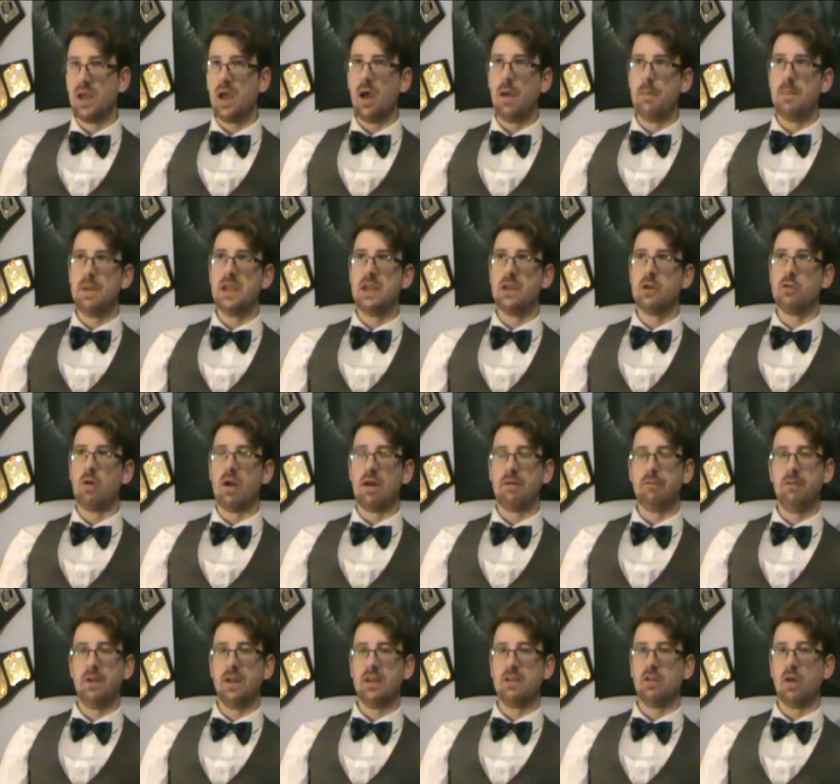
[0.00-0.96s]
I mean,
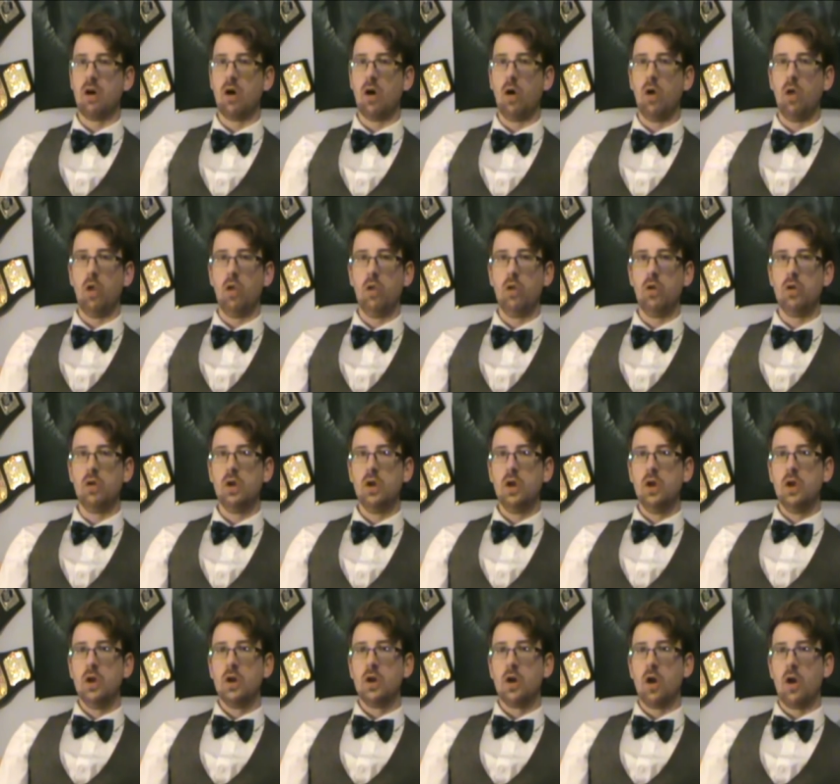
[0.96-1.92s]
graphics aren't
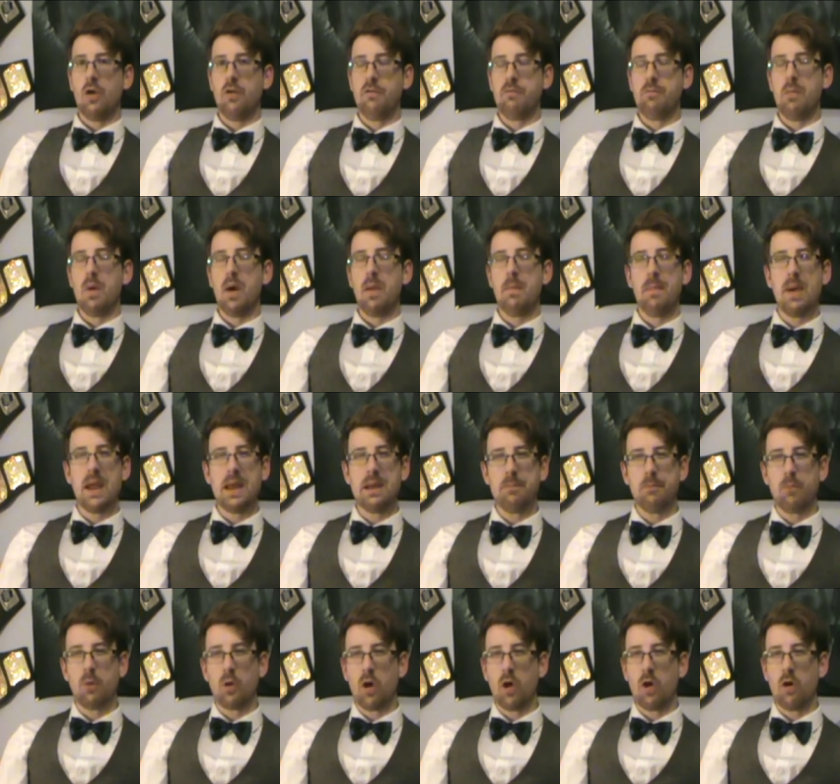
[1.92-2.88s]
kind of my main
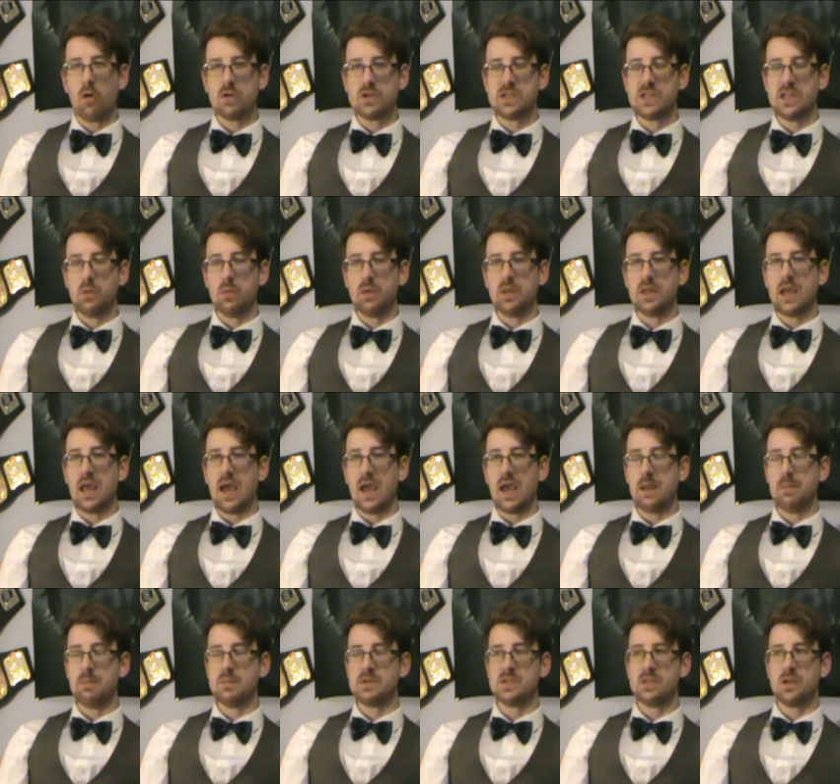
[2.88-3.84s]
priority with
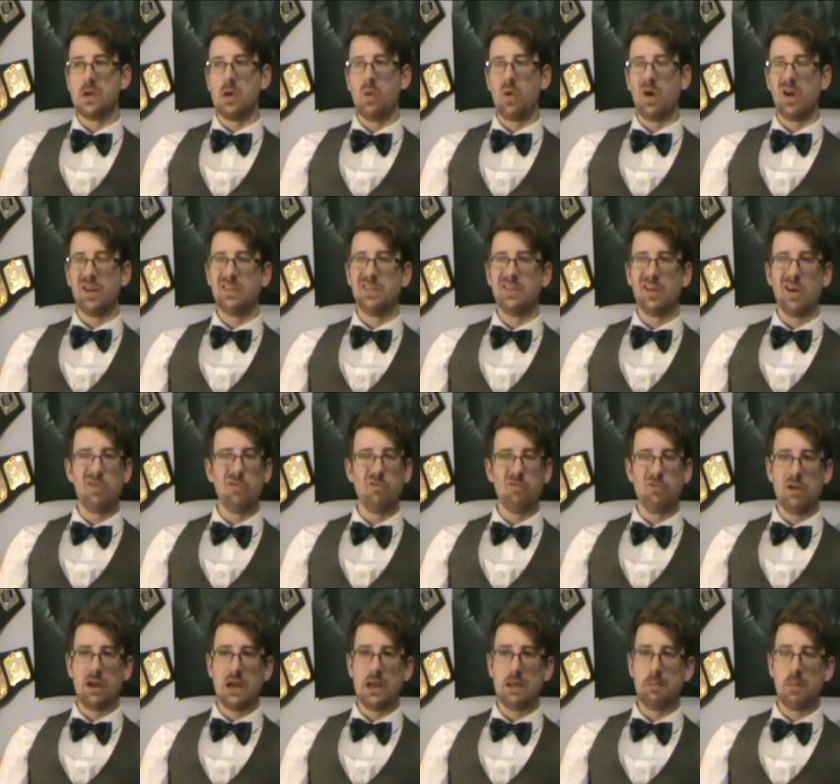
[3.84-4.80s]
games, so I don't
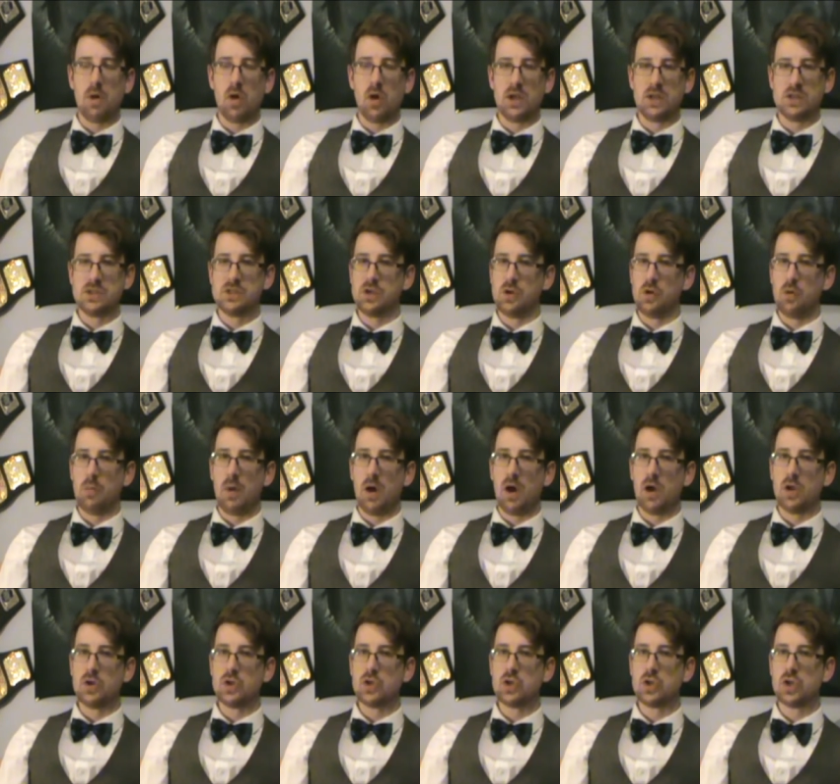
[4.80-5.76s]
really mind too
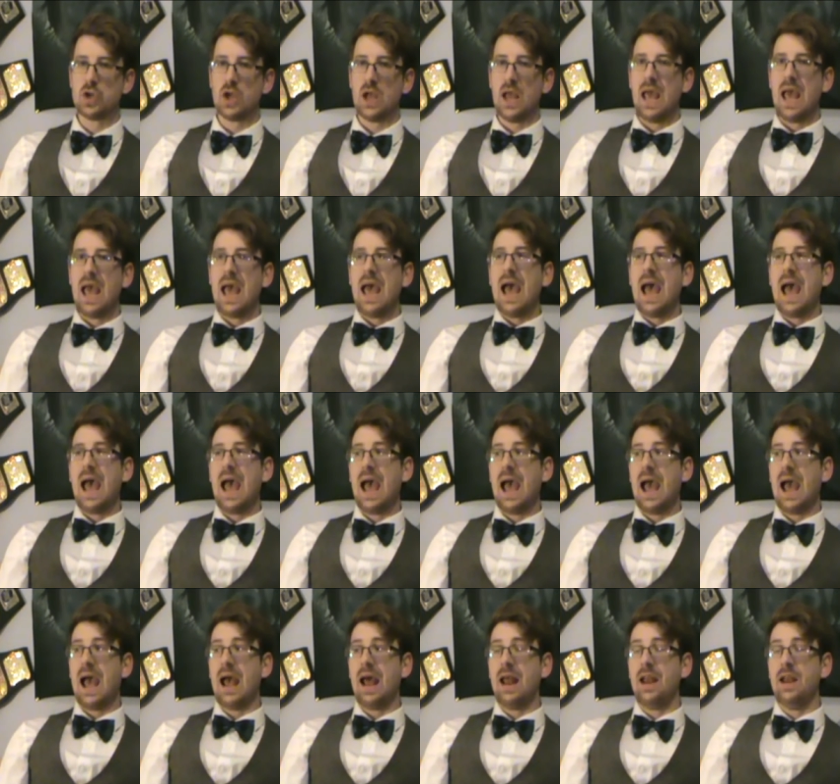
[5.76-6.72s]
much.
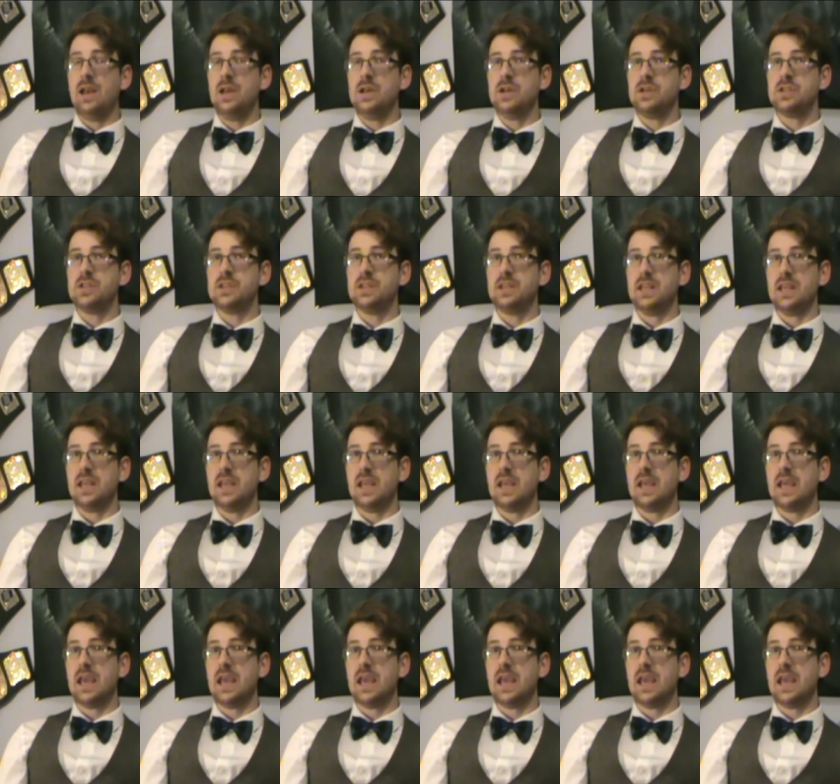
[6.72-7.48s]
And the